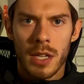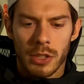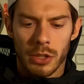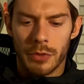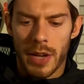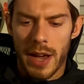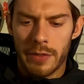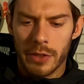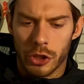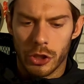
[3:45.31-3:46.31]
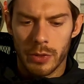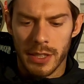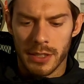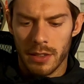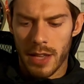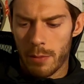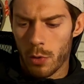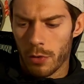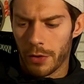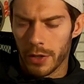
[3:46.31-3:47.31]
So if you have a shoe that's a lot
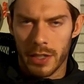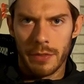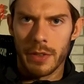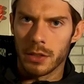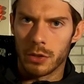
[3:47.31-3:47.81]
more forgiving